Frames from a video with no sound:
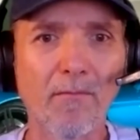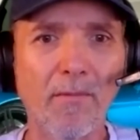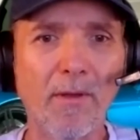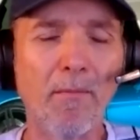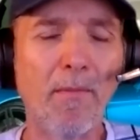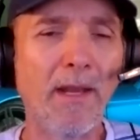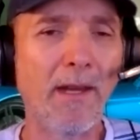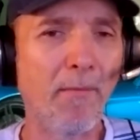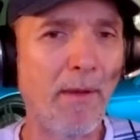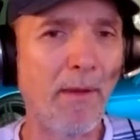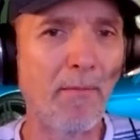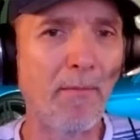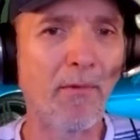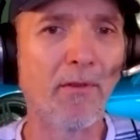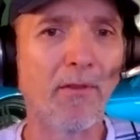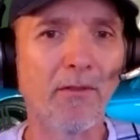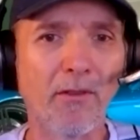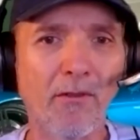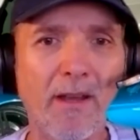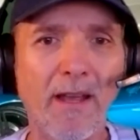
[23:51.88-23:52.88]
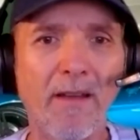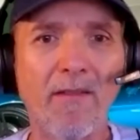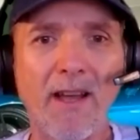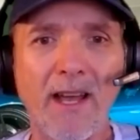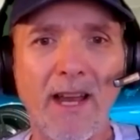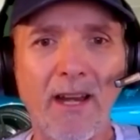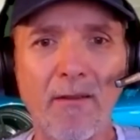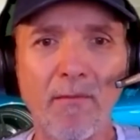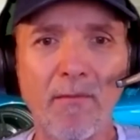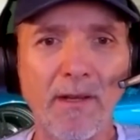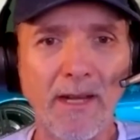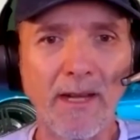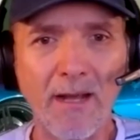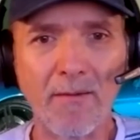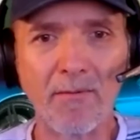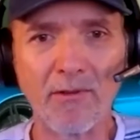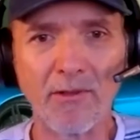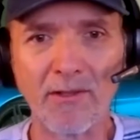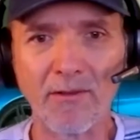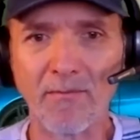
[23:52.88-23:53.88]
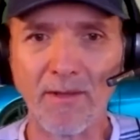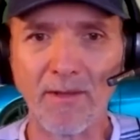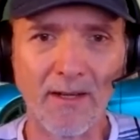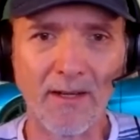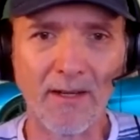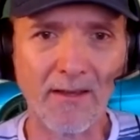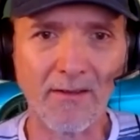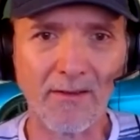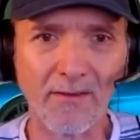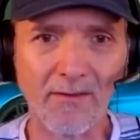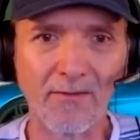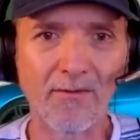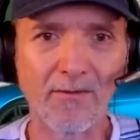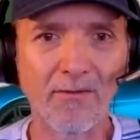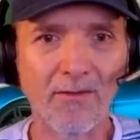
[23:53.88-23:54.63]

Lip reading: But many people do have a higher metabolism than others.